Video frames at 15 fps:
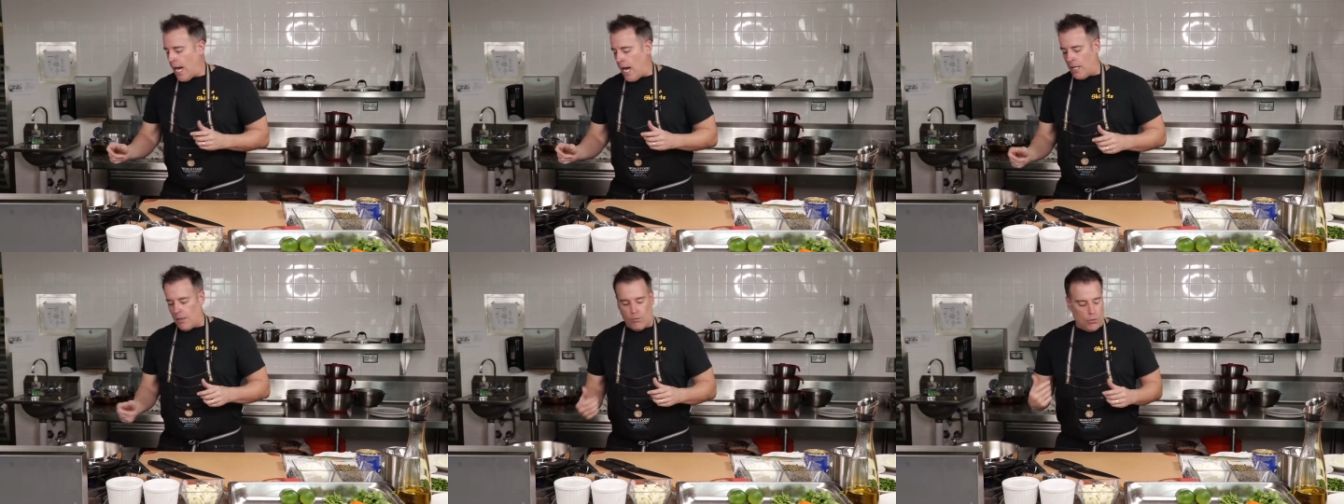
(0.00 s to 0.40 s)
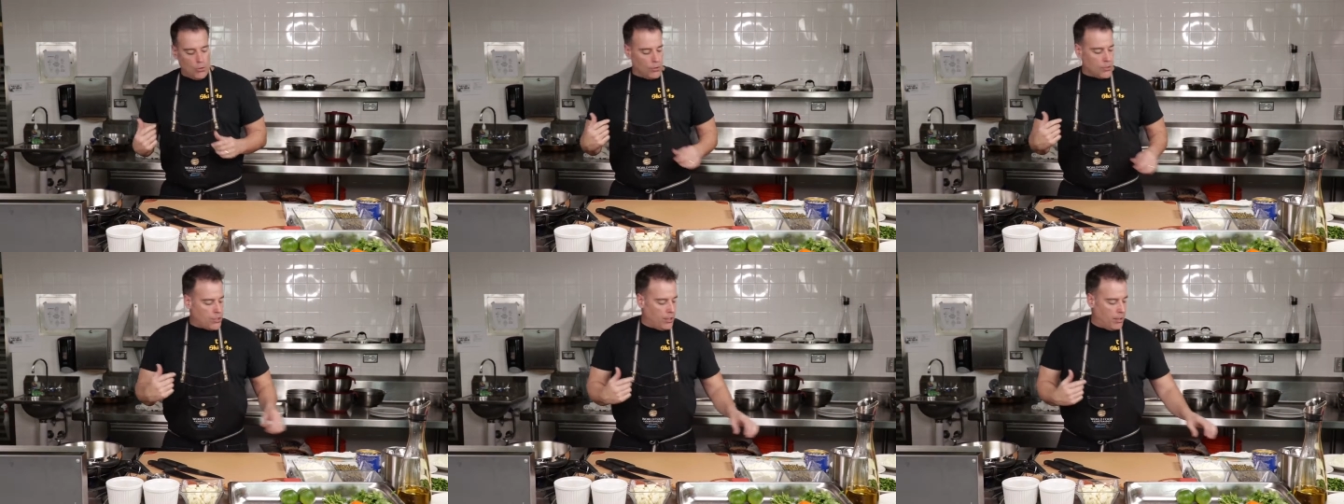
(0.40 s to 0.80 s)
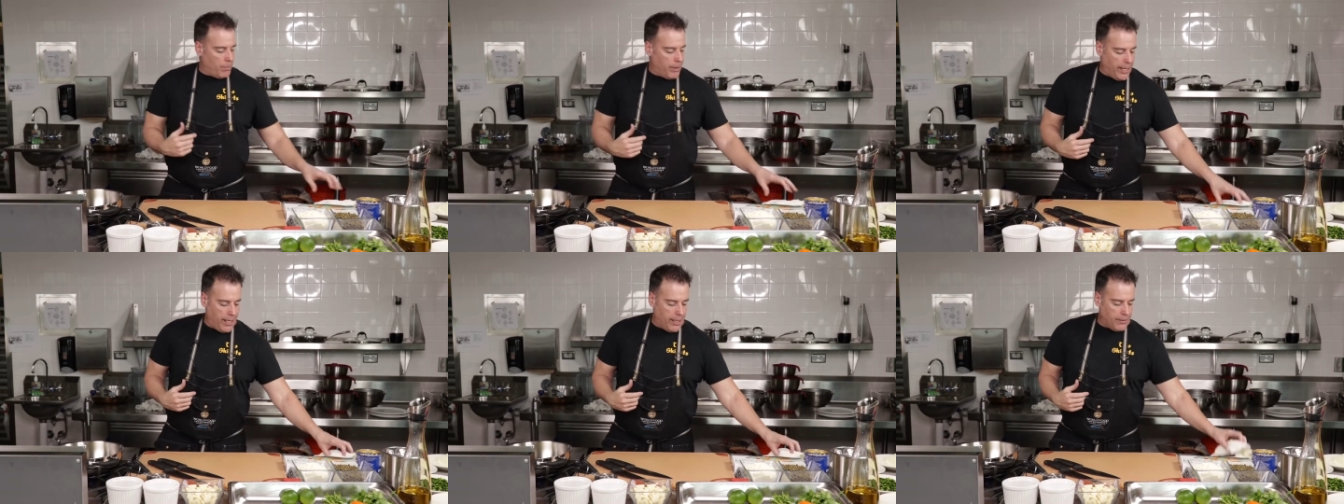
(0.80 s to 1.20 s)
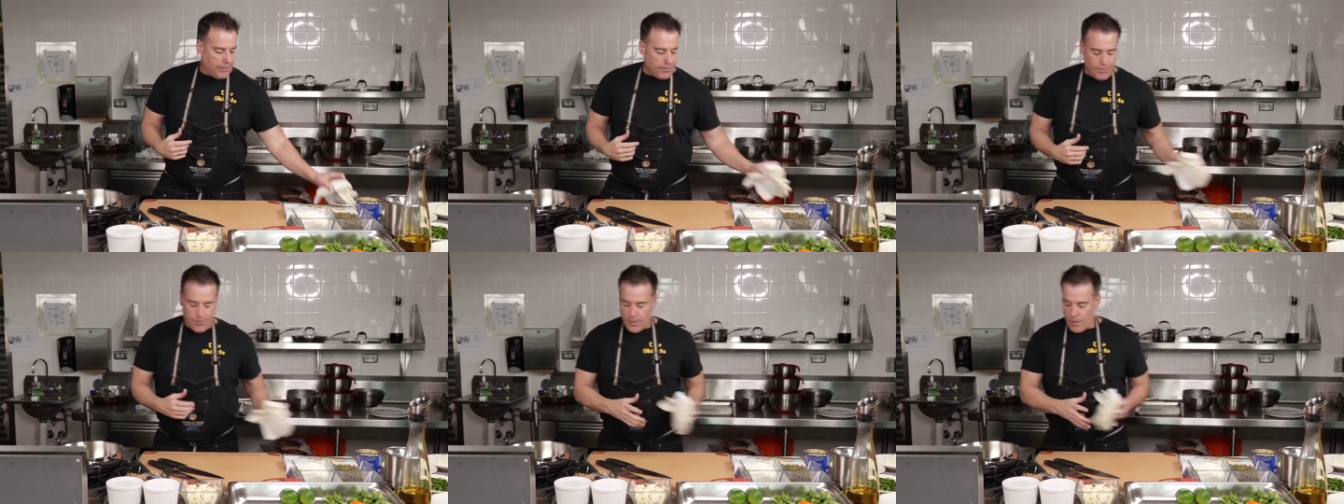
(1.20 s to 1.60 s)
olive oil to the pan,
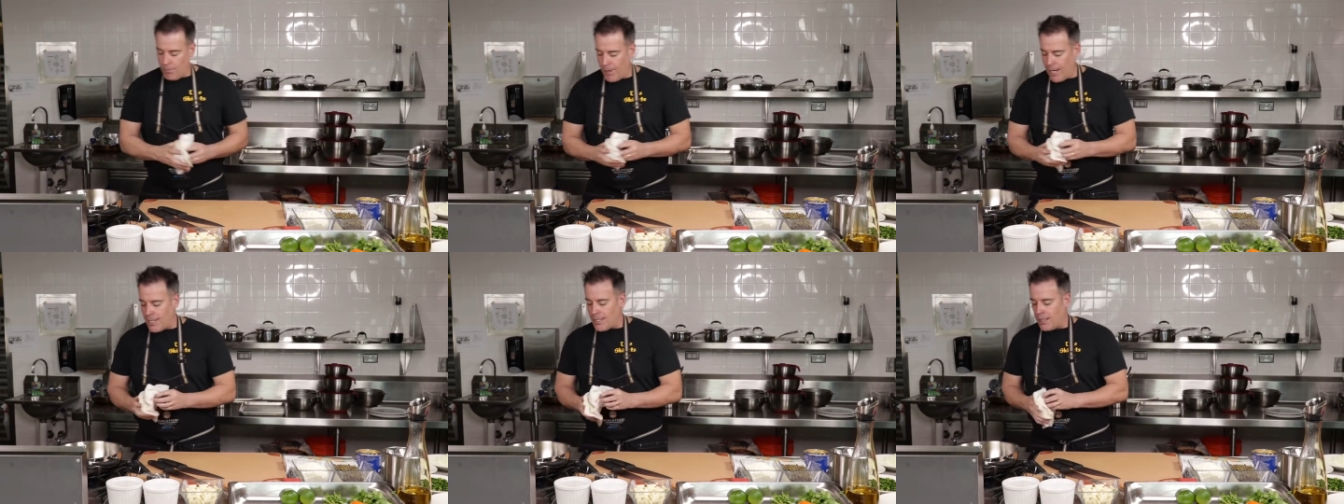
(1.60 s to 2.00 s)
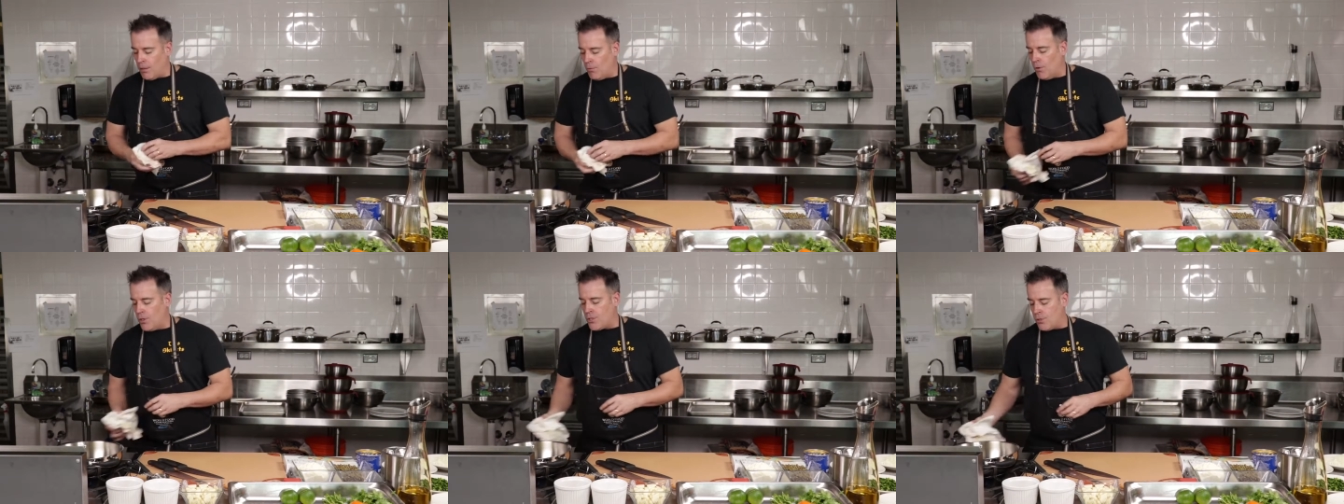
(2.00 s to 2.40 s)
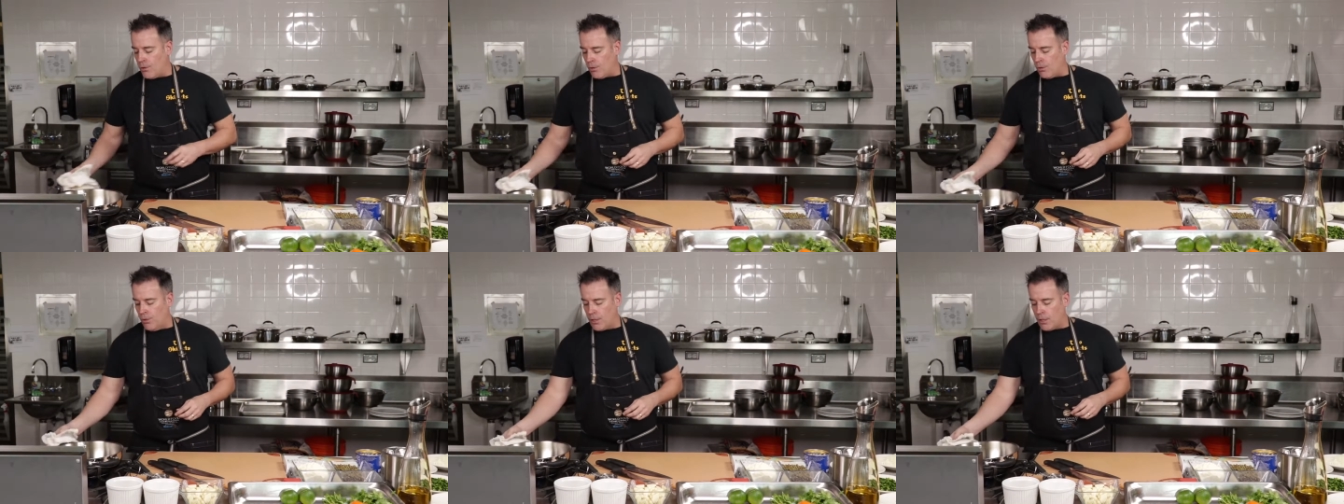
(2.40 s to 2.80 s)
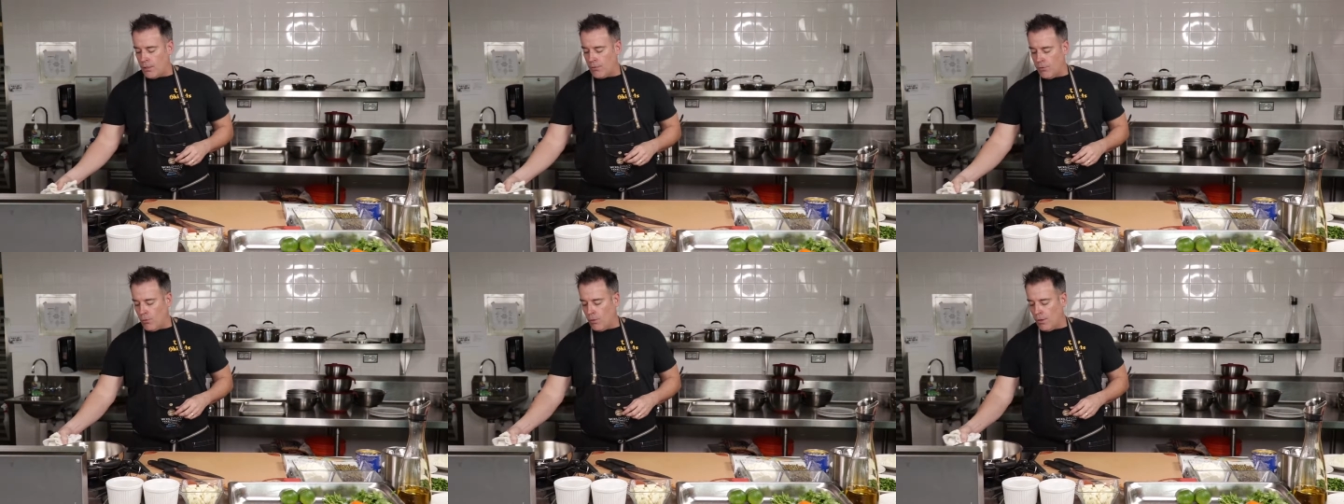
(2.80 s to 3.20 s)
basically what you are looking
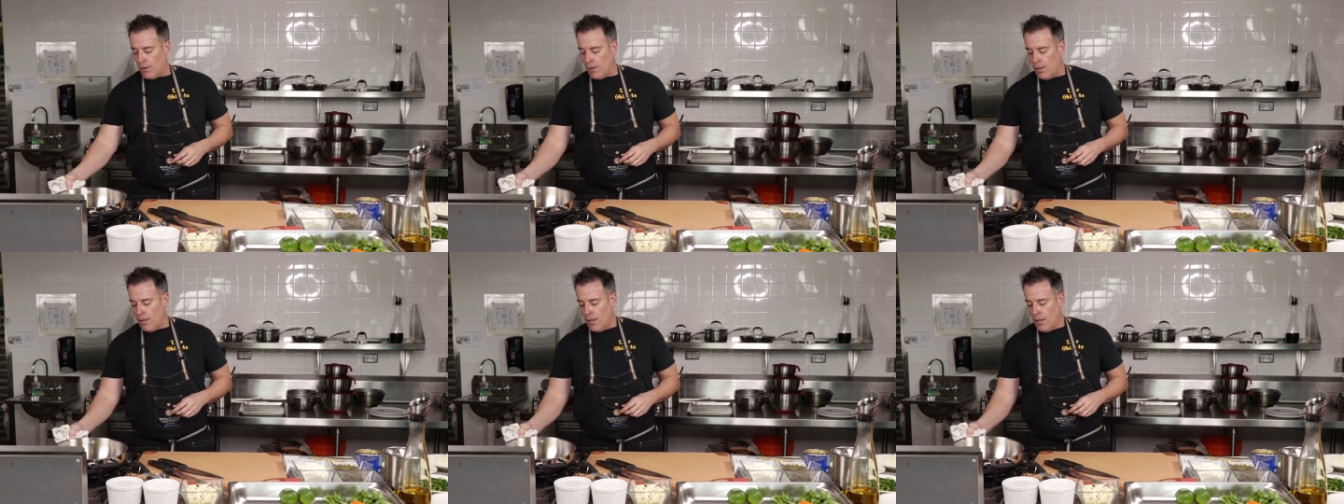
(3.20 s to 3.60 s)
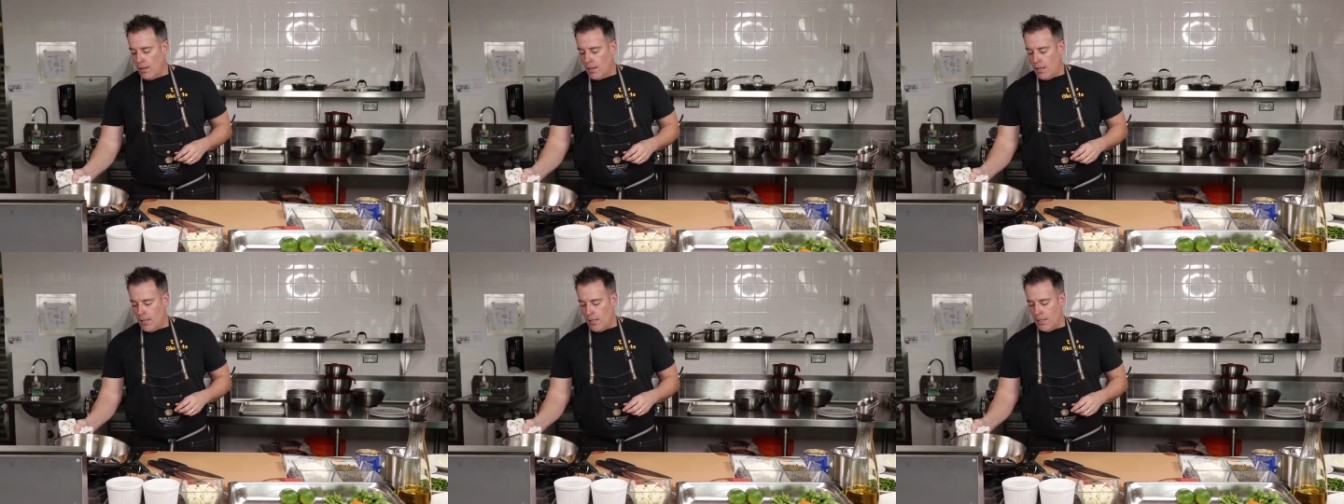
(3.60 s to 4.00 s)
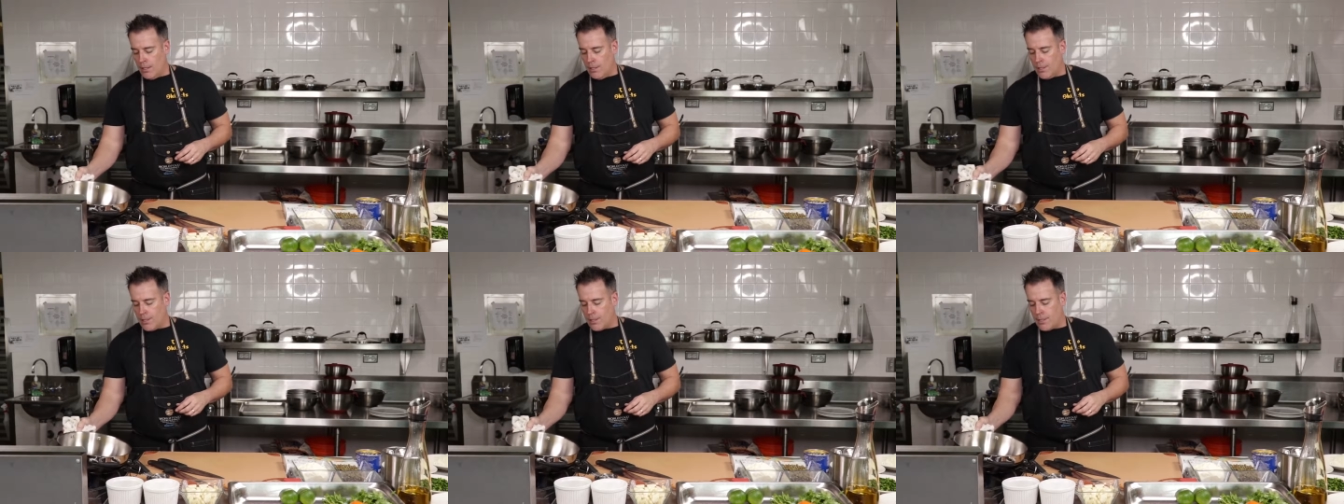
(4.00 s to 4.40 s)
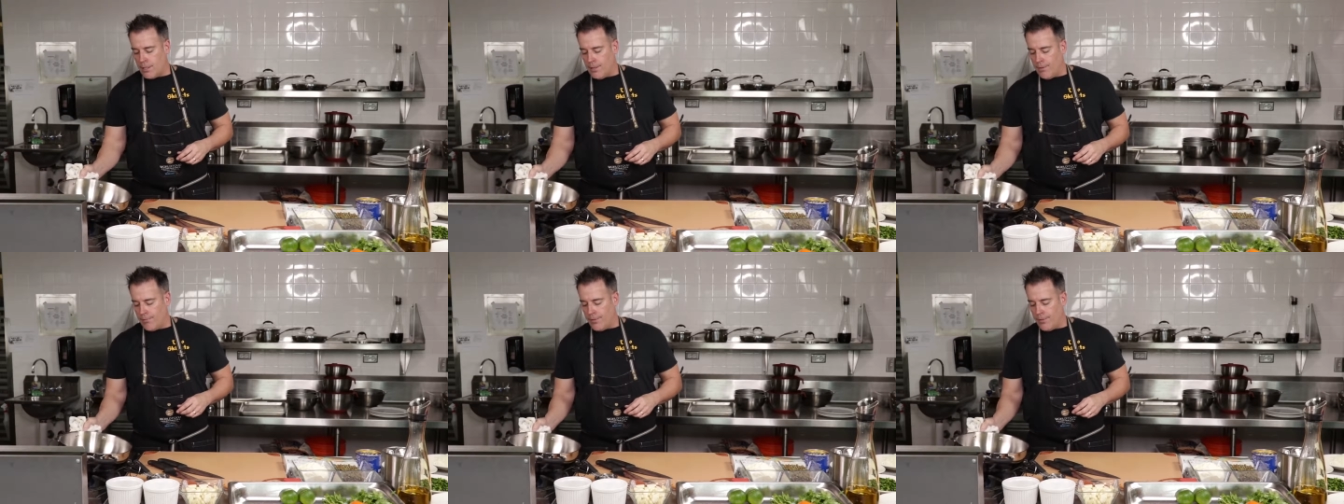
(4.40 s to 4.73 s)
for is,